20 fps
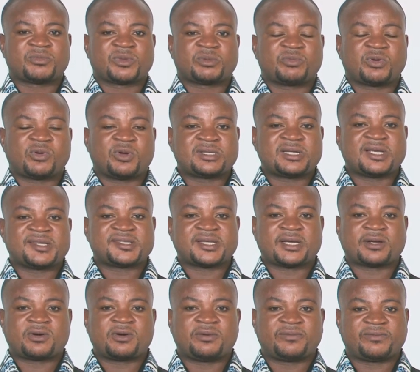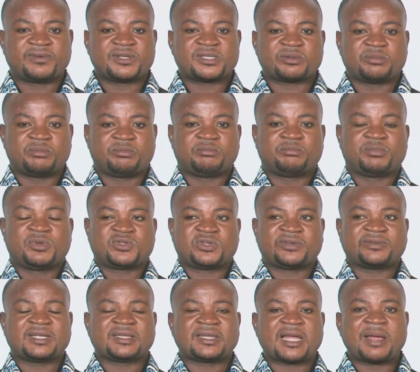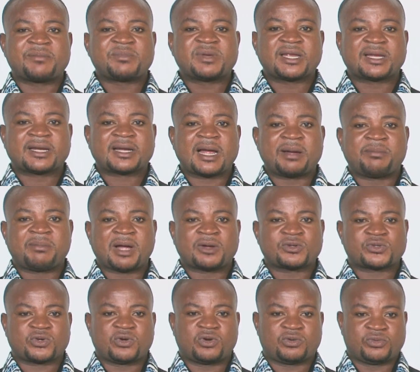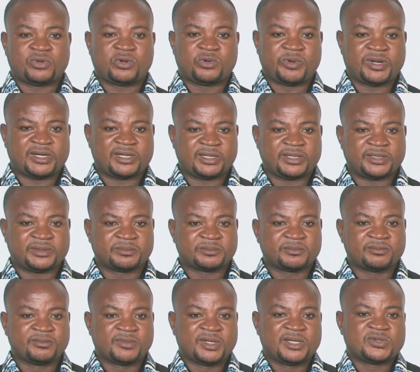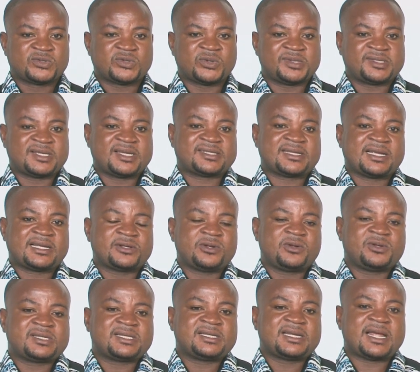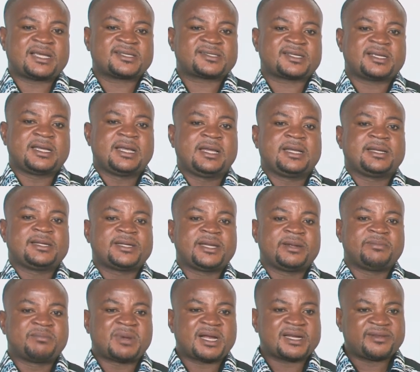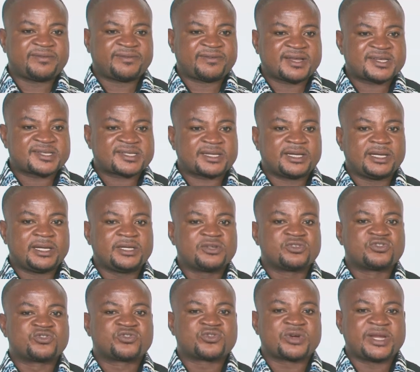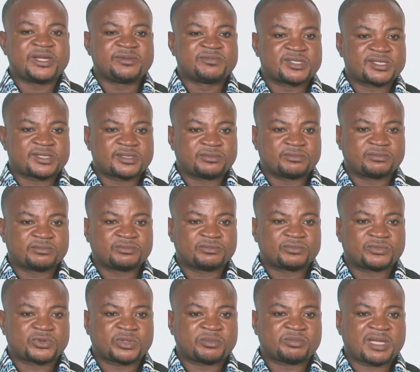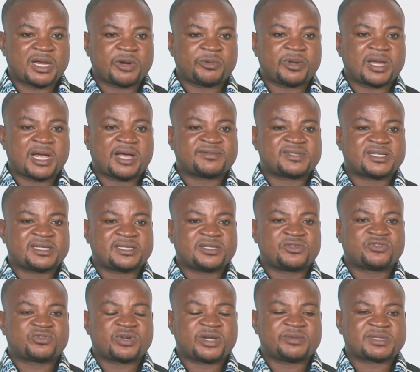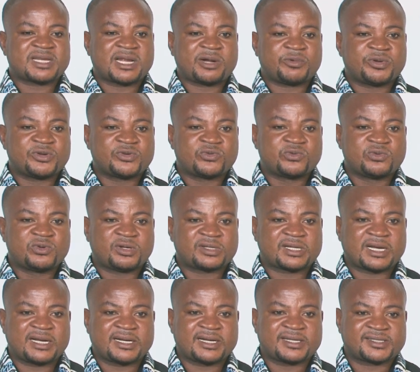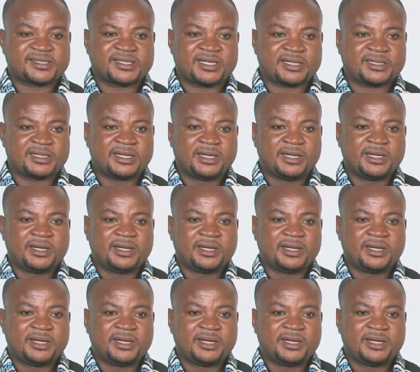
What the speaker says: Because there's a conflict, most of the time they come out unknowingly. So he says that nonetheless they manifest in dreams. Sometimes we have certain dreams that we do not understand.